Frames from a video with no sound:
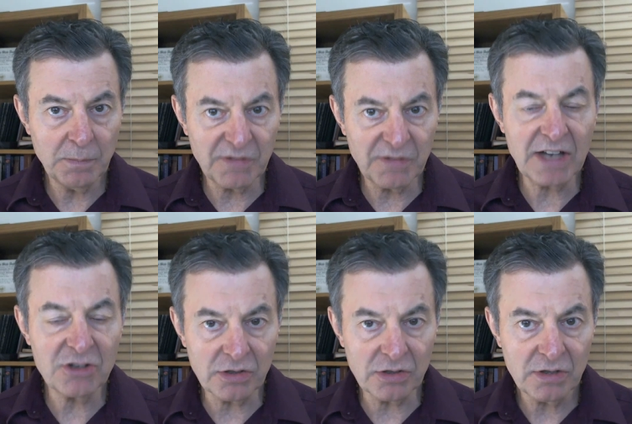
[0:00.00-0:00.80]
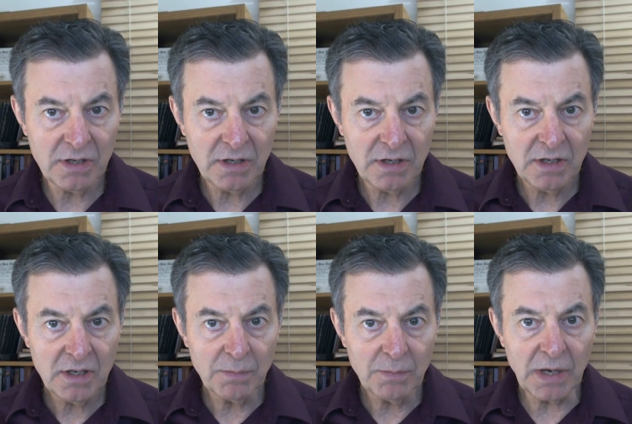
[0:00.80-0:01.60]
prevention.
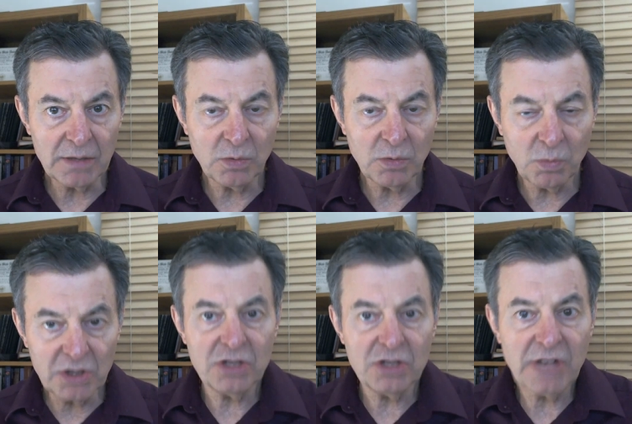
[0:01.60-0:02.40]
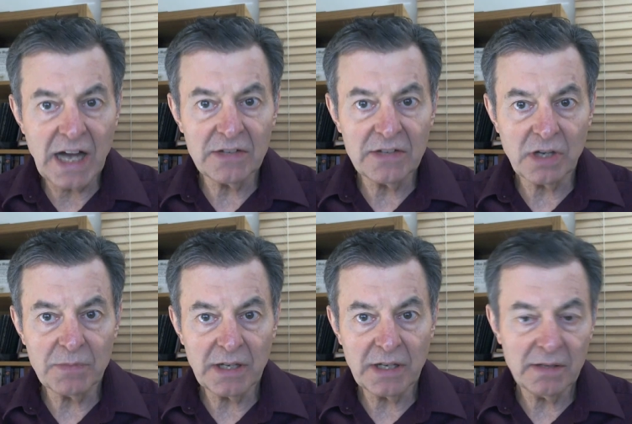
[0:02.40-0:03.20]
But once you've got
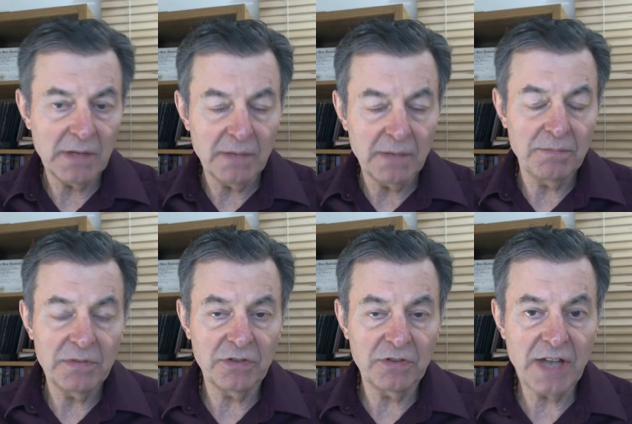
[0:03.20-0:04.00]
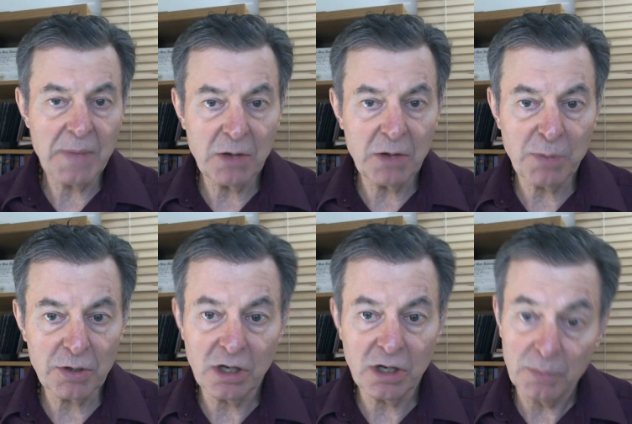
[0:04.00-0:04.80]
something, it's the same health
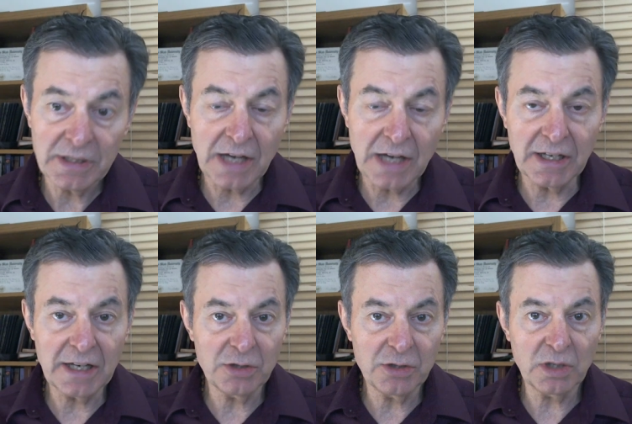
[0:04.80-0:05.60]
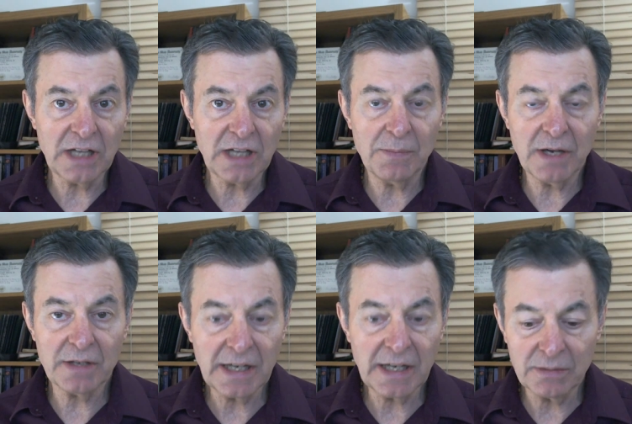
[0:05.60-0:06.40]
protocol, but now you've got to do it a lot better
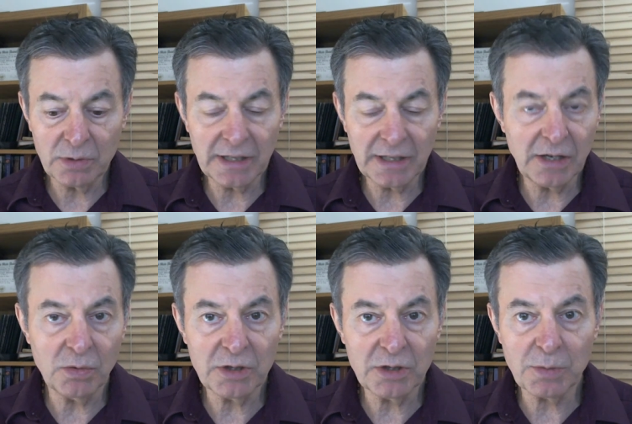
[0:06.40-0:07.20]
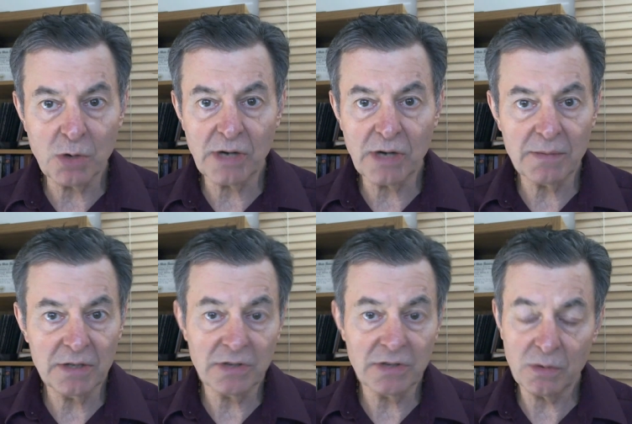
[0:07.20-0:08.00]
and get really going with the program,
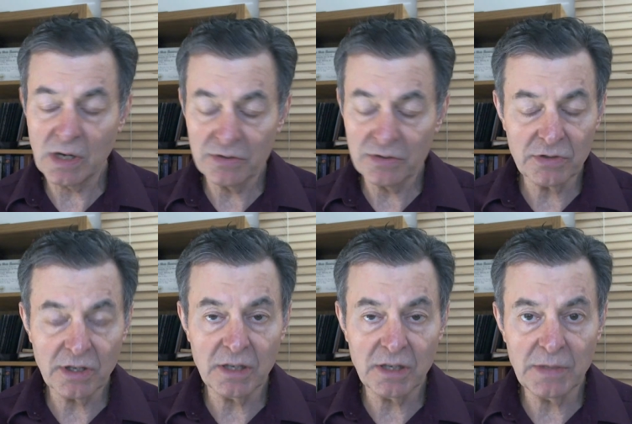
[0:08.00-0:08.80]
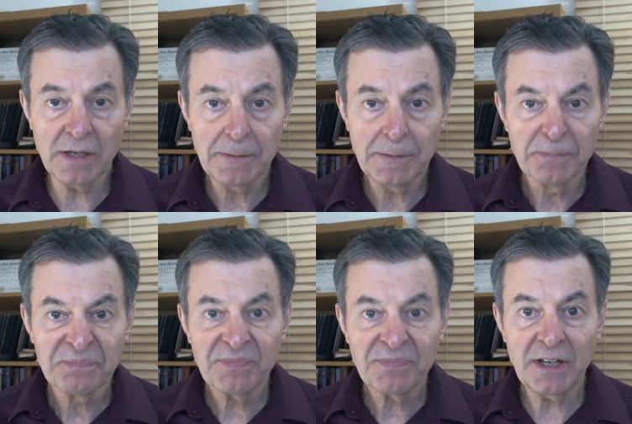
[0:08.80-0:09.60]
because otherwise you're going to be,
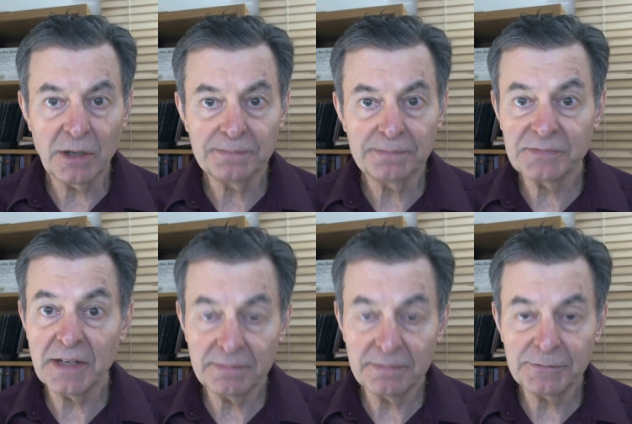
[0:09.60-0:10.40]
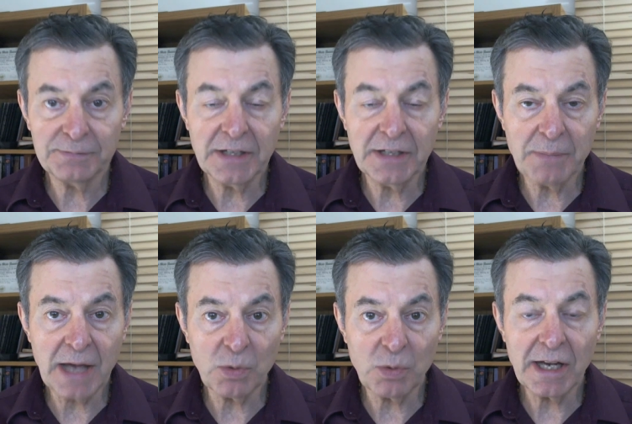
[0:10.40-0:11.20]
you know, in a
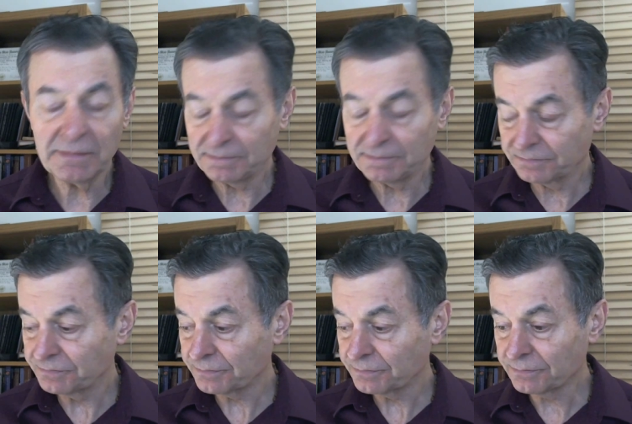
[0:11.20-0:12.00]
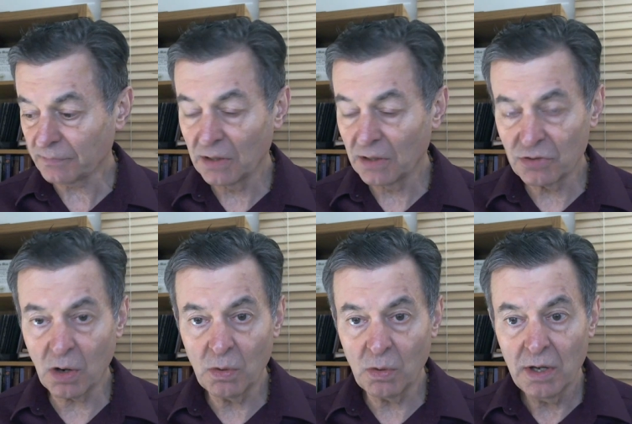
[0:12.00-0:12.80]
bad way.
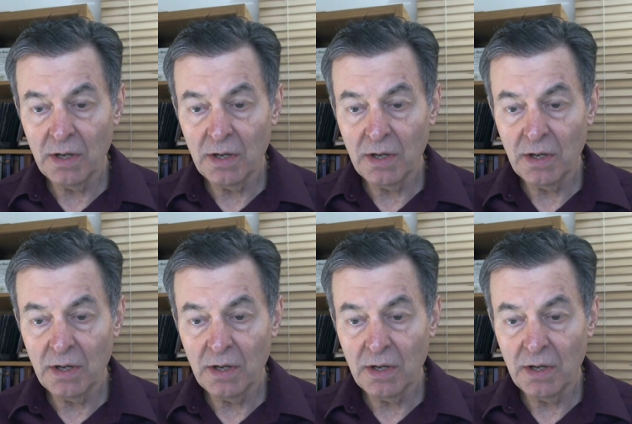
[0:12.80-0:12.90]
So